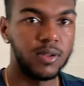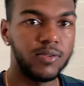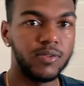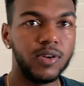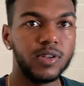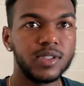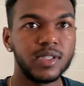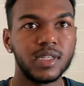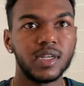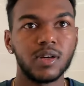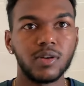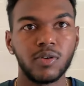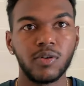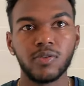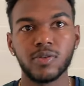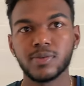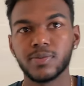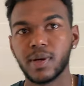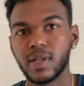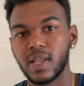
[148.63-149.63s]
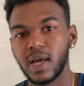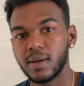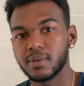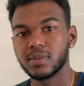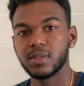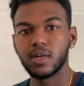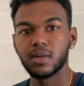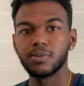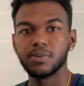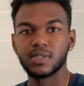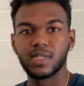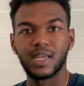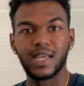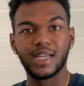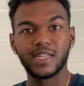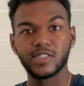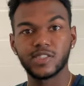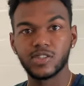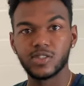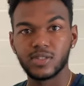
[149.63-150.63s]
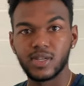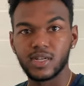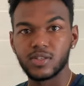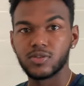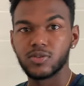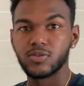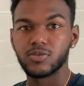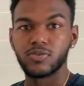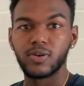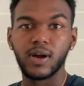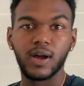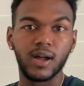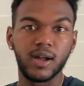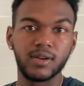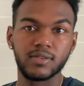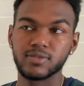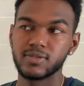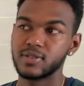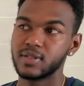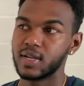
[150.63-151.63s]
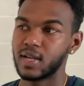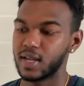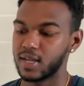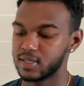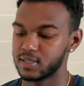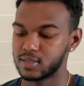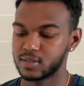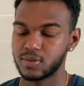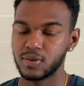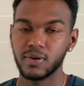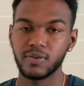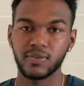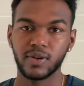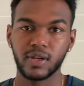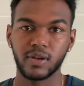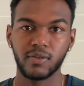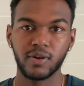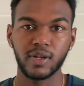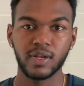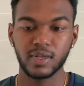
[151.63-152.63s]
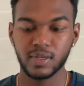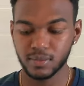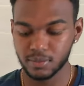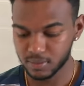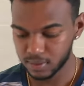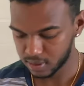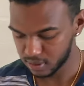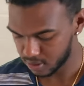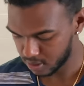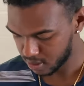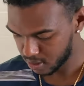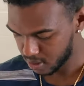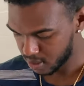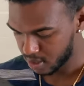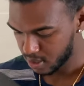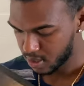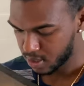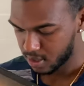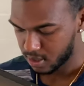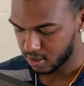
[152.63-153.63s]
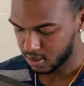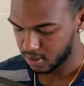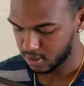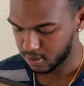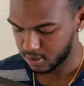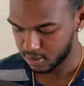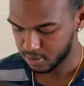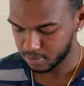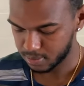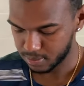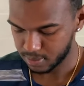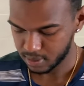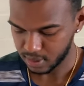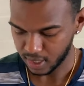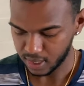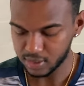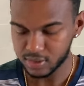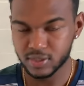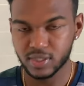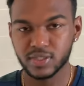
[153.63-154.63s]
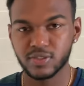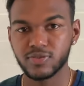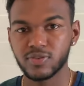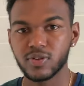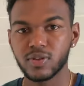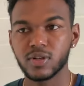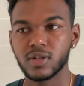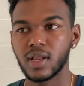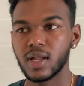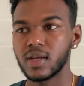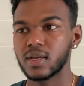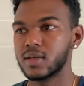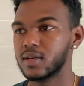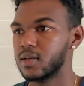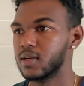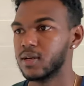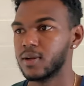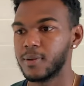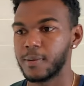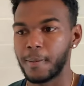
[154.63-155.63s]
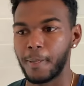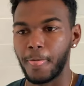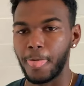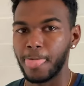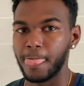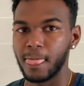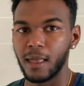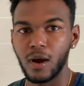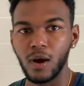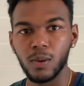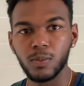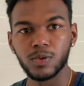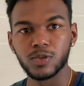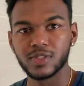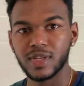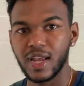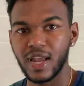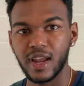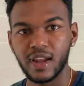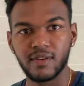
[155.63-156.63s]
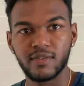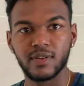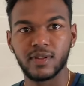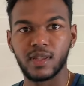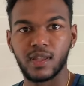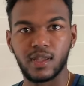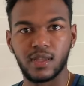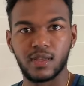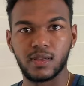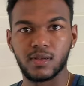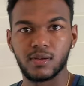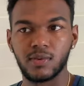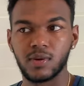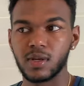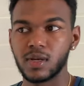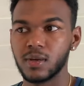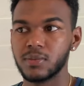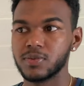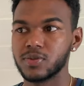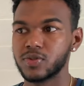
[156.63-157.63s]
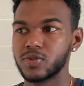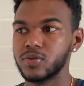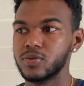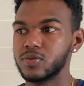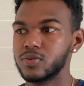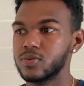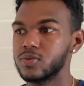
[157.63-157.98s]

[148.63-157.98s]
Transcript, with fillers: First thing I'll go over is my laptop. It's an Acer Nitro five. It has twelve gig RAM. um I use this for like almost everything when it comes to